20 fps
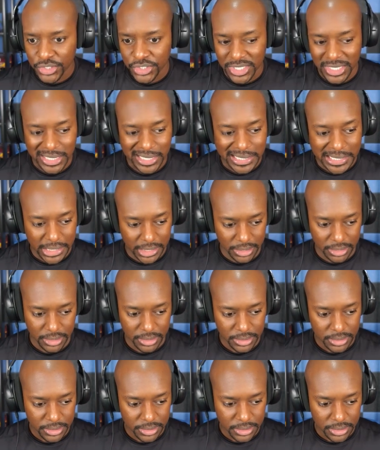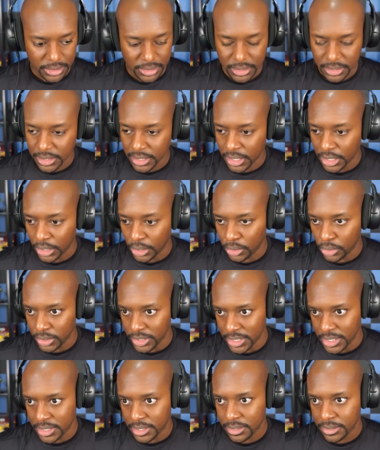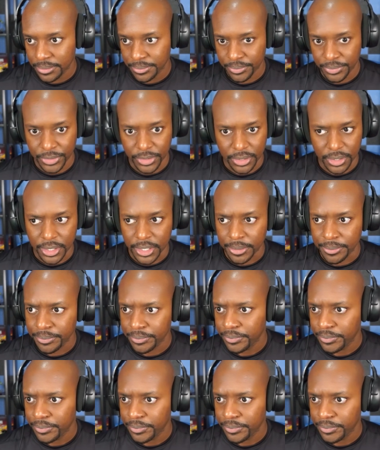and a leek. A leek. Okay.